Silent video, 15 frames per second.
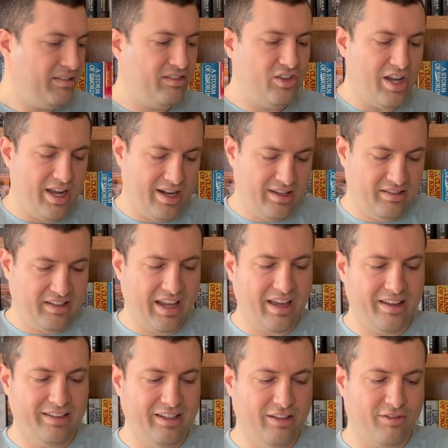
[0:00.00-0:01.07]
John
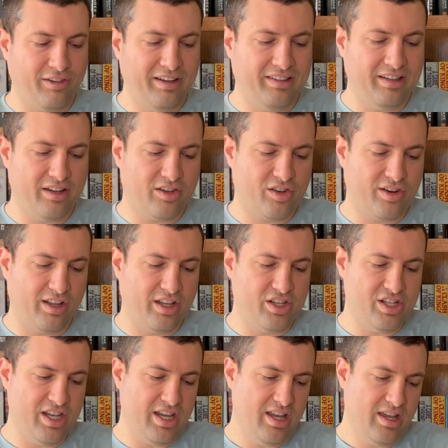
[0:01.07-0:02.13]
Scalzi's recent
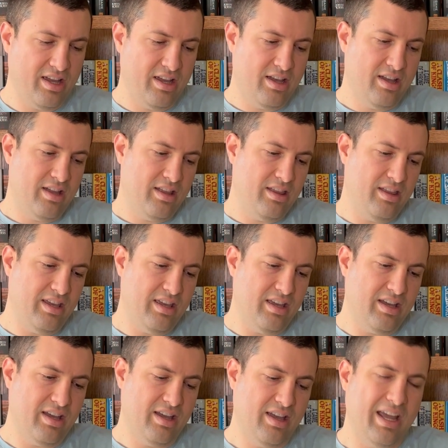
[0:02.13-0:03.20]
trilogy,
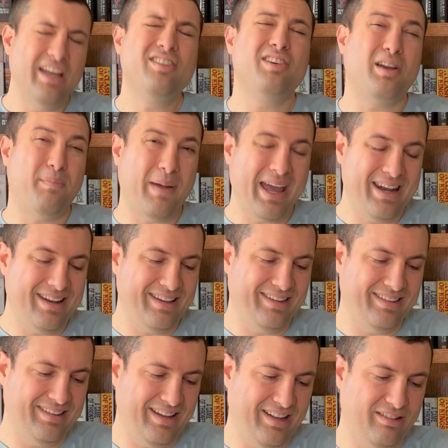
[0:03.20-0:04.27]
The
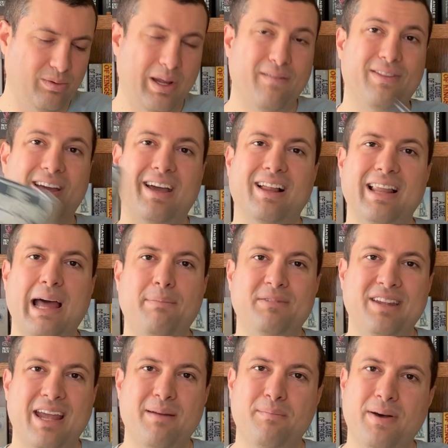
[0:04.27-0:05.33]
Interdependency. So we have The
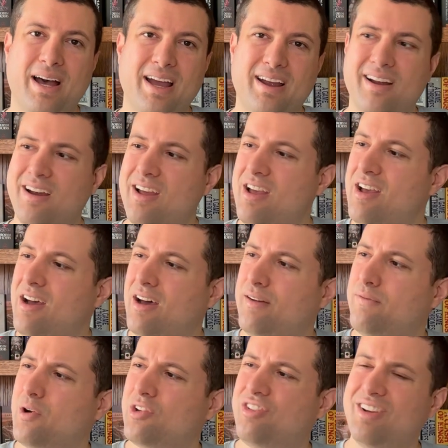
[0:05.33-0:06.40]
Collapsing Empire.
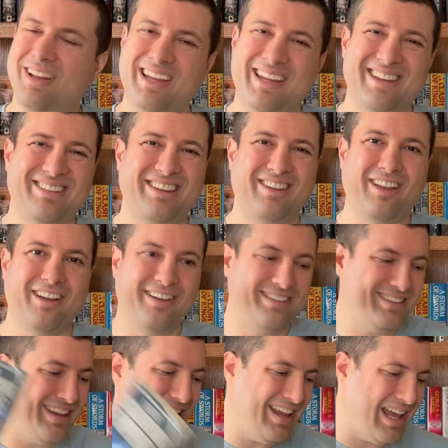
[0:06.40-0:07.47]
Unfortunately, it's a tall,
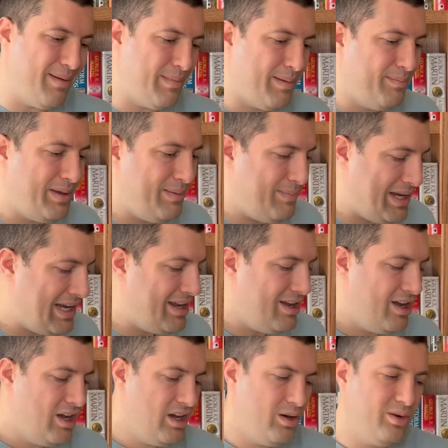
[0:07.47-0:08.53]
skinny MMPB,
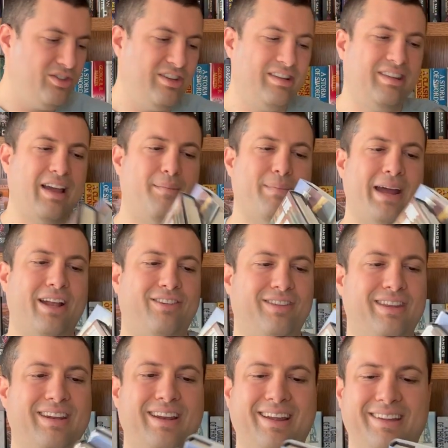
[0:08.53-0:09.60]
which does not match the
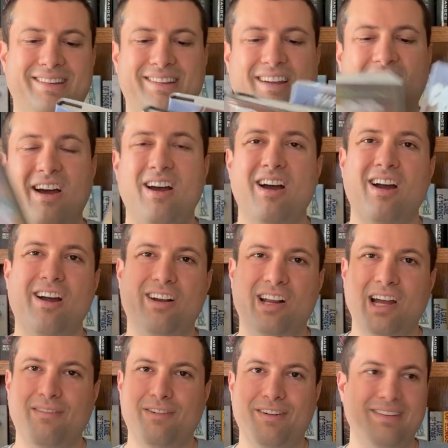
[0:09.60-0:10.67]
nice
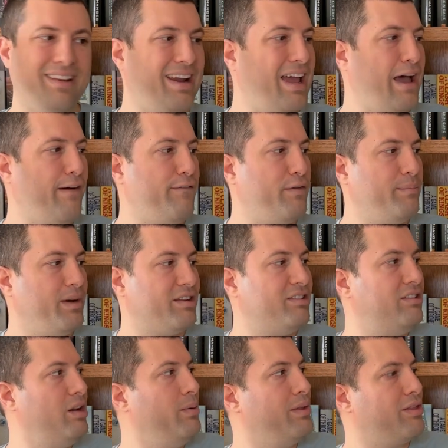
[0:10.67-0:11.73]
hardcovers that I have for books
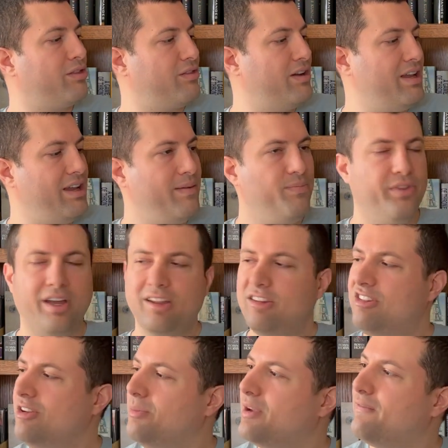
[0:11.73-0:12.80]
2 and 3, The
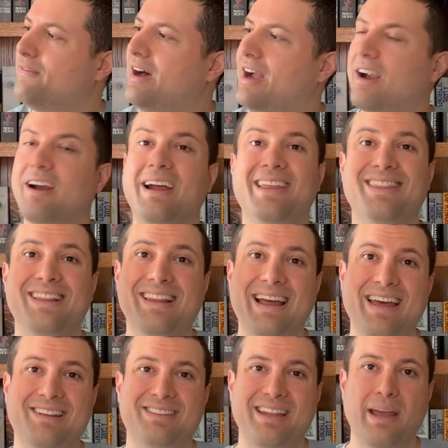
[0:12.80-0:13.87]
Consuming Fire and The
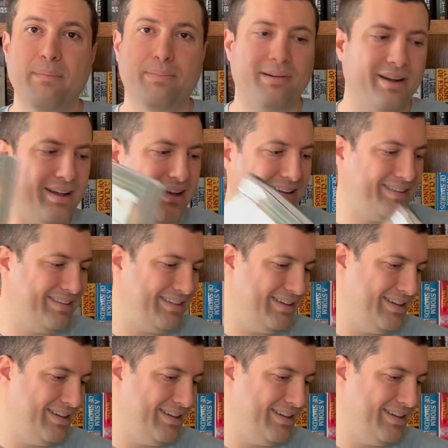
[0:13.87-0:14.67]
Last Emperox.